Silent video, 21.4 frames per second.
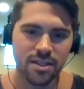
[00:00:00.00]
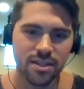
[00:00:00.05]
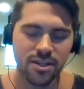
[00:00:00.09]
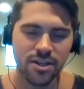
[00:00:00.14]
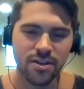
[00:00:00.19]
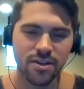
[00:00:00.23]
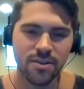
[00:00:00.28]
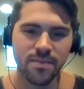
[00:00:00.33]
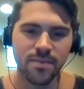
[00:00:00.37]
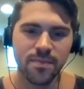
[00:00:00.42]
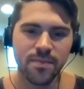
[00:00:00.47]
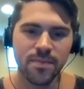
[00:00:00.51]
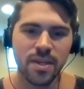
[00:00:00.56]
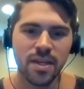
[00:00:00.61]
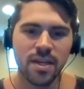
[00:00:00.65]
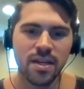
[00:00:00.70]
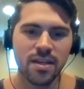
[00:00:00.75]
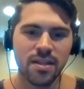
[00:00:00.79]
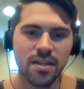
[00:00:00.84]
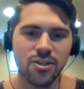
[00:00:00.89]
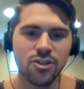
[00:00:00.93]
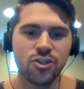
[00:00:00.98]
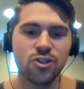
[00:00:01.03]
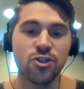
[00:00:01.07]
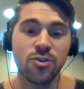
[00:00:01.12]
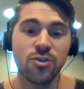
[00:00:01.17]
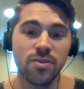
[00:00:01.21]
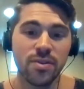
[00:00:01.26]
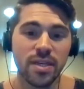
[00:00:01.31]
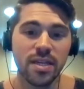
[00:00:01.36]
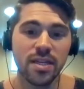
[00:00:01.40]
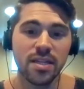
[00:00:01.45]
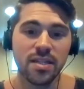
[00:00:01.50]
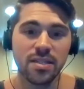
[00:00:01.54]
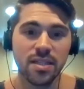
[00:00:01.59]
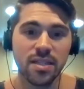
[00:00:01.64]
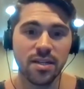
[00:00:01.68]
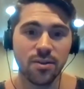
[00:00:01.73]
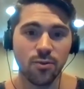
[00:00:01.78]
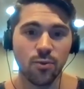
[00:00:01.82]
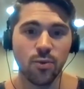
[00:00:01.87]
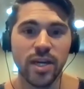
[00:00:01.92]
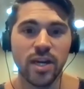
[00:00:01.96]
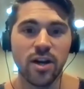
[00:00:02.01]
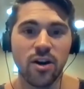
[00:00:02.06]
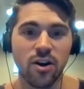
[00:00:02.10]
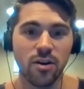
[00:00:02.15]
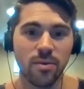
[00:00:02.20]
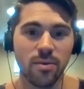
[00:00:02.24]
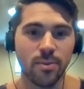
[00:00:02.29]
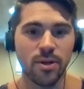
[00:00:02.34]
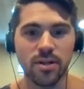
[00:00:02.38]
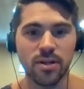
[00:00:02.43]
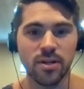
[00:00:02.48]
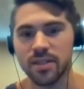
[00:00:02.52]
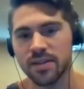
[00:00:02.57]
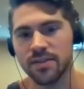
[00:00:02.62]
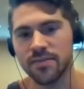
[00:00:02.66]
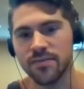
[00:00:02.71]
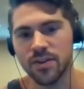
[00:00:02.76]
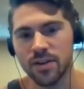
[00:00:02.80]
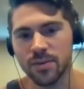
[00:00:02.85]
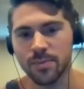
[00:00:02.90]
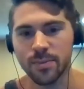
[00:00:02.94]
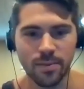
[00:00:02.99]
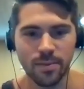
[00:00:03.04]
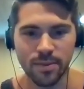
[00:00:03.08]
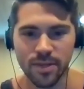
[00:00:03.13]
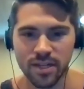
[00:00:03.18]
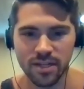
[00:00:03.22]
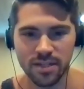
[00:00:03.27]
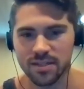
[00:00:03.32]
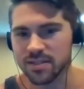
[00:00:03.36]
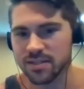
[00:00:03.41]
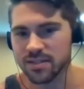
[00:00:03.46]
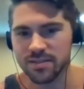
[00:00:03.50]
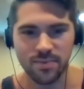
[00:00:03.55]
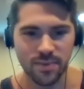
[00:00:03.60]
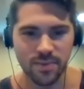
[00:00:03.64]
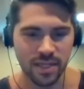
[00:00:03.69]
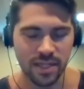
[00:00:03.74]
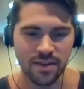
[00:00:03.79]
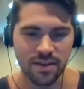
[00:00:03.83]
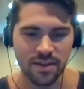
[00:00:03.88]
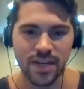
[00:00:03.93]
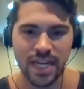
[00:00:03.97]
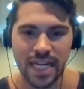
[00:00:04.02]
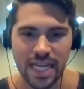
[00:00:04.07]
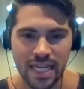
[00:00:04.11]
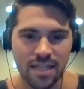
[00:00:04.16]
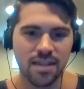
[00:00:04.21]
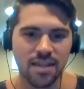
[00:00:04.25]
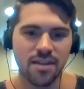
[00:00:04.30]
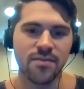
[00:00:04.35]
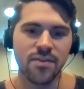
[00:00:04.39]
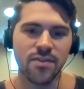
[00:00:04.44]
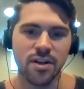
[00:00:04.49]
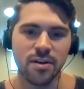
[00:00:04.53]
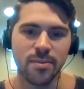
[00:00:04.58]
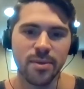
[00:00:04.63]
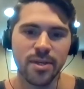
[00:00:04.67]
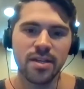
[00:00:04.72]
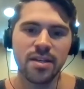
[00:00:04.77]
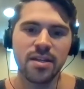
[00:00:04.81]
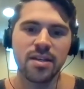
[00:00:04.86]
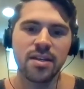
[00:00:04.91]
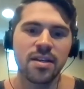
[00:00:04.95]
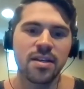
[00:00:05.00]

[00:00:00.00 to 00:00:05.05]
You know, the truth is, like, we are part of the environment because we live in the environment.